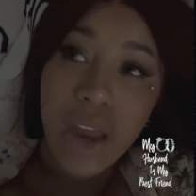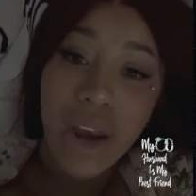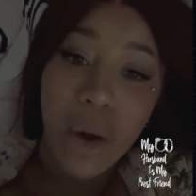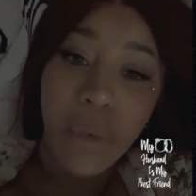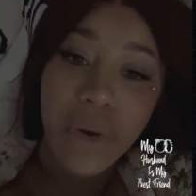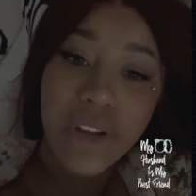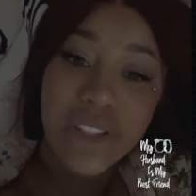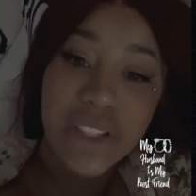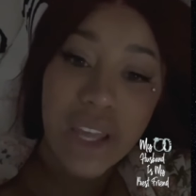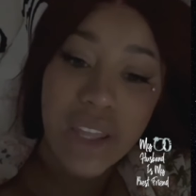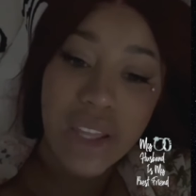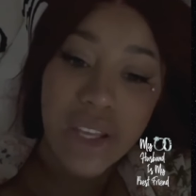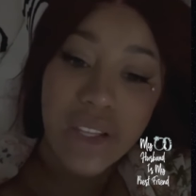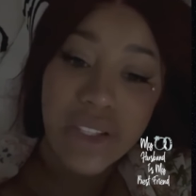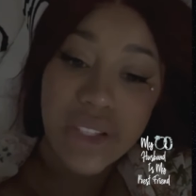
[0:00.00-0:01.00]
And I want to
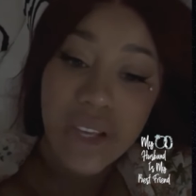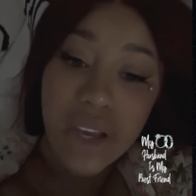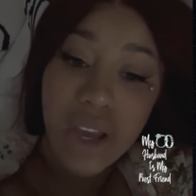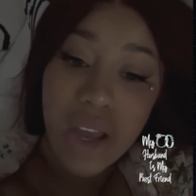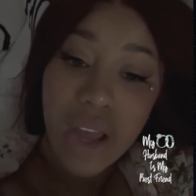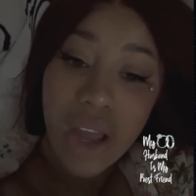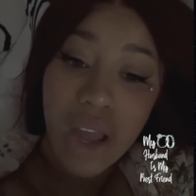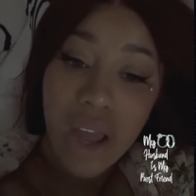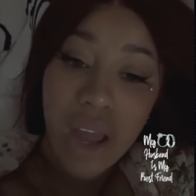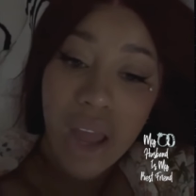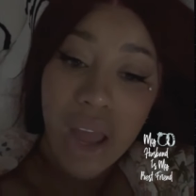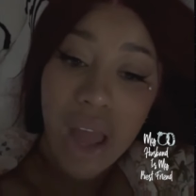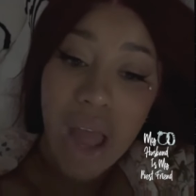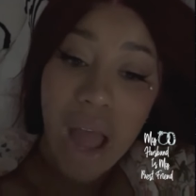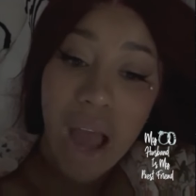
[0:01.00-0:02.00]
say this.
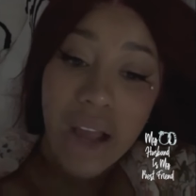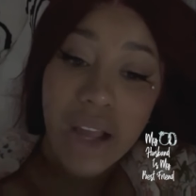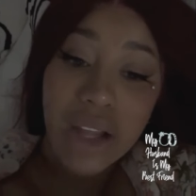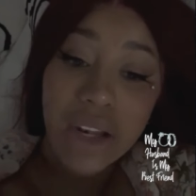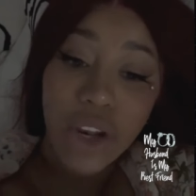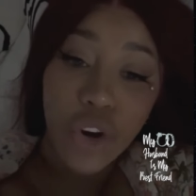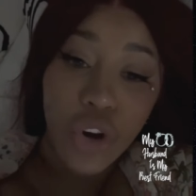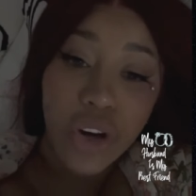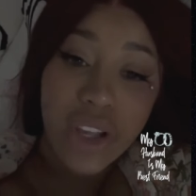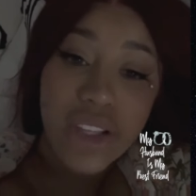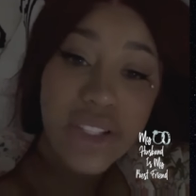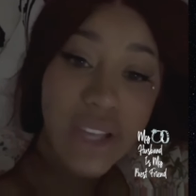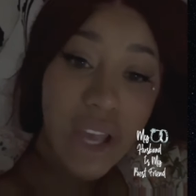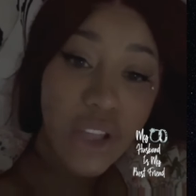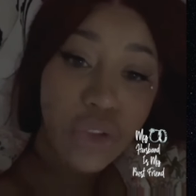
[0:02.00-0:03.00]
I could
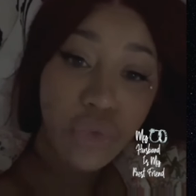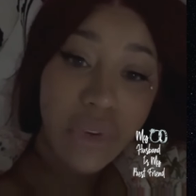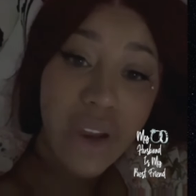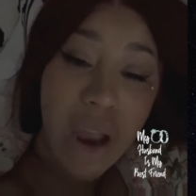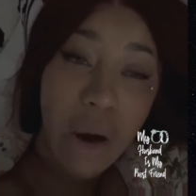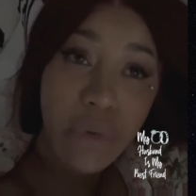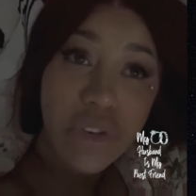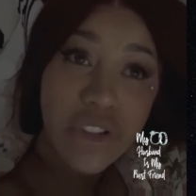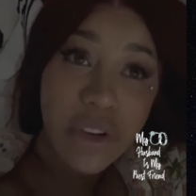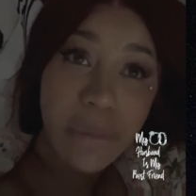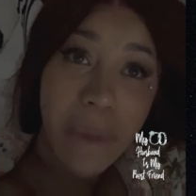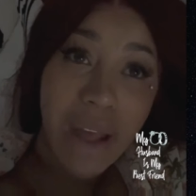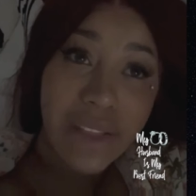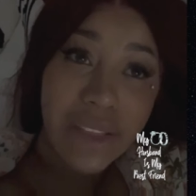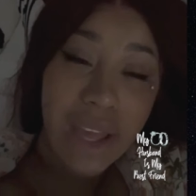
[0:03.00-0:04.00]
literally take 3 hours of
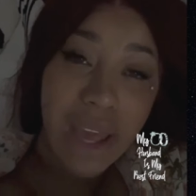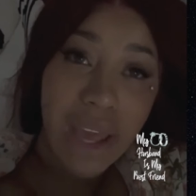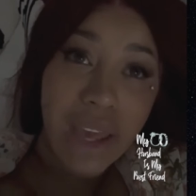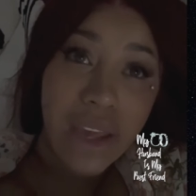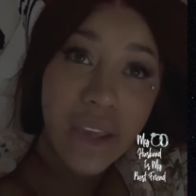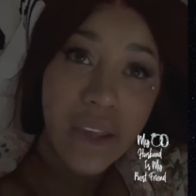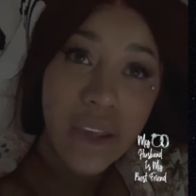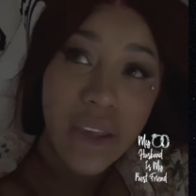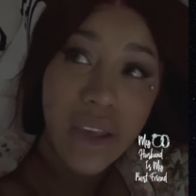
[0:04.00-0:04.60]
my day